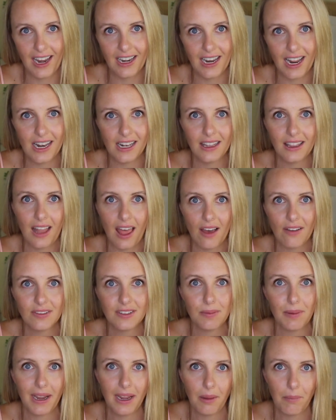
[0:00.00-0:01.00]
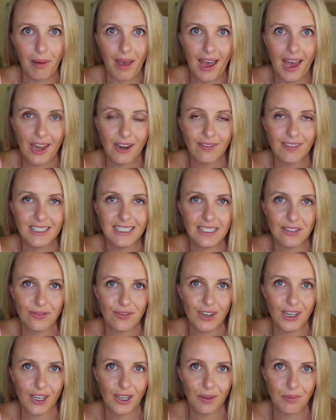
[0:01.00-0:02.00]
and I loved being part of a
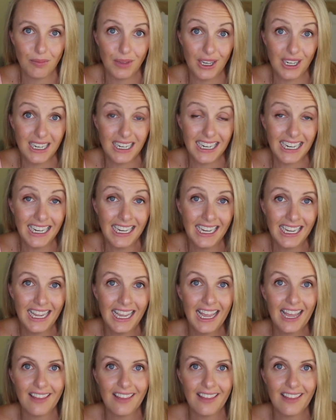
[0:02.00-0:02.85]
different community